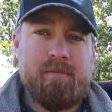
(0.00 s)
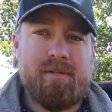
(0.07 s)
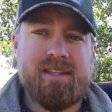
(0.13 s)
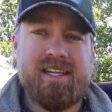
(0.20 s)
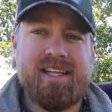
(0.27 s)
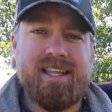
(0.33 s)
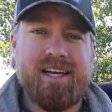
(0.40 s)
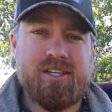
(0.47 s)
but
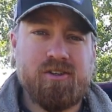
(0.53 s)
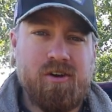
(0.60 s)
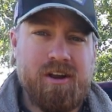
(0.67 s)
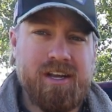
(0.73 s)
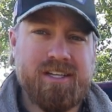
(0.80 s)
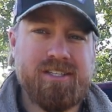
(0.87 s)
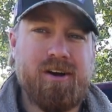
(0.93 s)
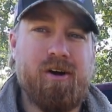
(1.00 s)
the
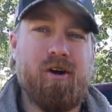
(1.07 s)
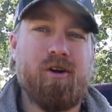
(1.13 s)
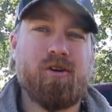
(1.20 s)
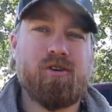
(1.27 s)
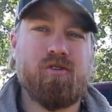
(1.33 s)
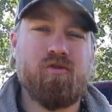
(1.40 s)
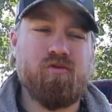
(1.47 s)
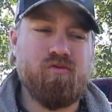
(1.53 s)
electronics
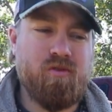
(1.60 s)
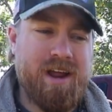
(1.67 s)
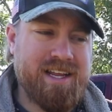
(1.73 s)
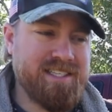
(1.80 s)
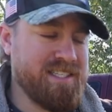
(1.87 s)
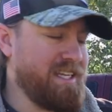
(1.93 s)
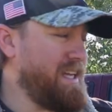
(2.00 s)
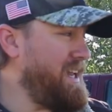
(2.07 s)
are
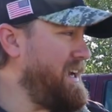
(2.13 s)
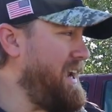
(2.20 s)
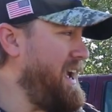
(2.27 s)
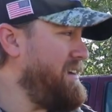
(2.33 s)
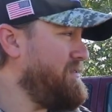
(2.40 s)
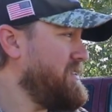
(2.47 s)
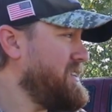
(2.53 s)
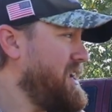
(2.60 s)
crazy, and
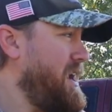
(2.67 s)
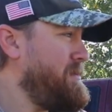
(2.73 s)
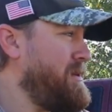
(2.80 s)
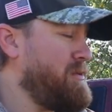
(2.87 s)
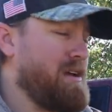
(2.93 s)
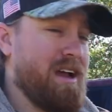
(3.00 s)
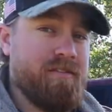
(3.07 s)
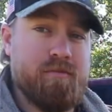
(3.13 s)
every time
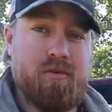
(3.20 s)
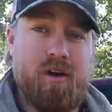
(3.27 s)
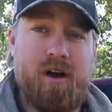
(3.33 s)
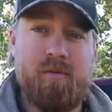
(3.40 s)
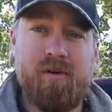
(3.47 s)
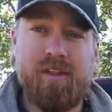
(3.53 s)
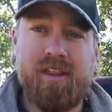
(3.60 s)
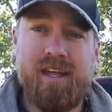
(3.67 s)
that we have a
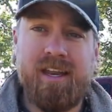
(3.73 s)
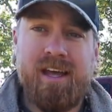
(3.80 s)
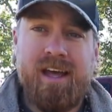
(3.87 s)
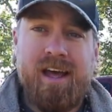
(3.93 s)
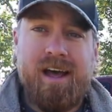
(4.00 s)
problem with it,